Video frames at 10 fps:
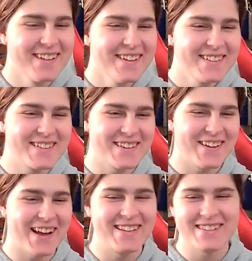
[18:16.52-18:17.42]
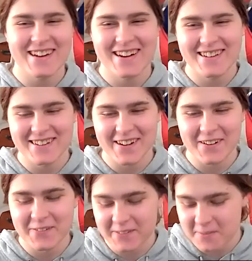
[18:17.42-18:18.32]
So I decided to
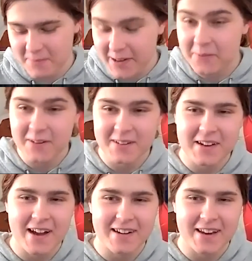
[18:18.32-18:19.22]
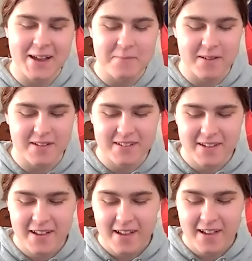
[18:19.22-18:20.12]
go to the meeting once I got on campus,
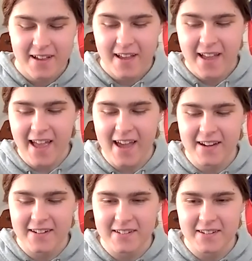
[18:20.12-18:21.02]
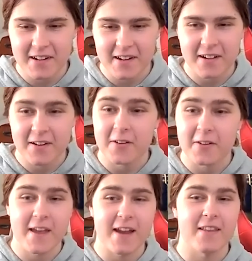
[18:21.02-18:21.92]
and I
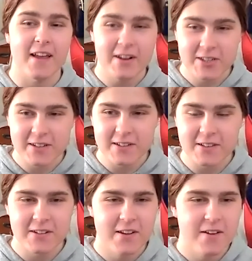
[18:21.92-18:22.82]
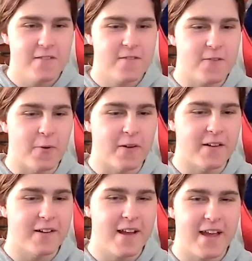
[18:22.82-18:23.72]
heard they had elections
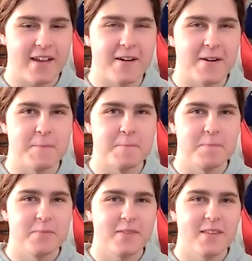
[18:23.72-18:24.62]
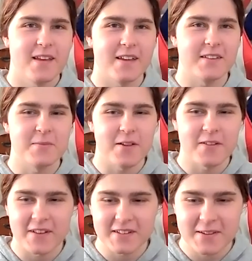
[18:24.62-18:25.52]
for a small
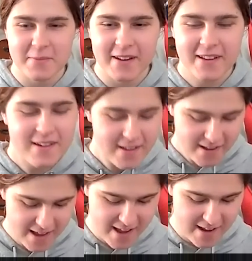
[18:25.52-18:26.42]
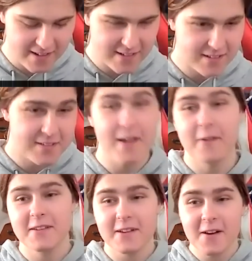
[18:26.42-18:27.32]
events committee, and I
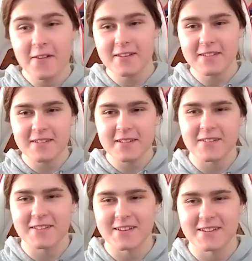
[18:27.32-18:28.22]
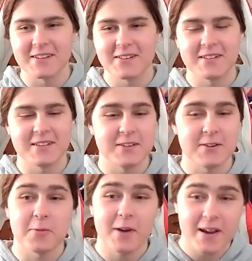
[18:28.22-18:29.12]
was like, oh, that sounds interesting.
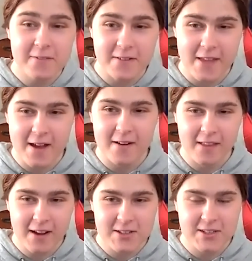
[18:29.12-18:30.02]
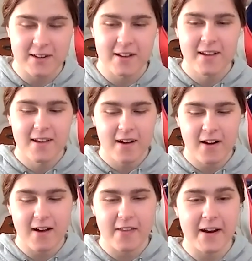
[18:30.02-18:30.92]
So I ran for that election,
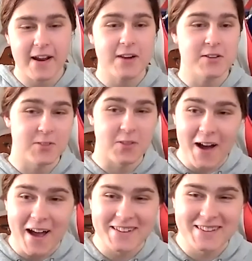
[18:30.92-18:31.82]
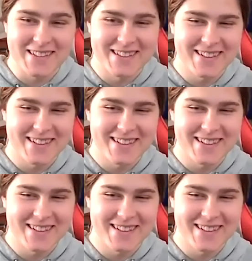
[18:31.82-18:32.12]
and then I actually lost.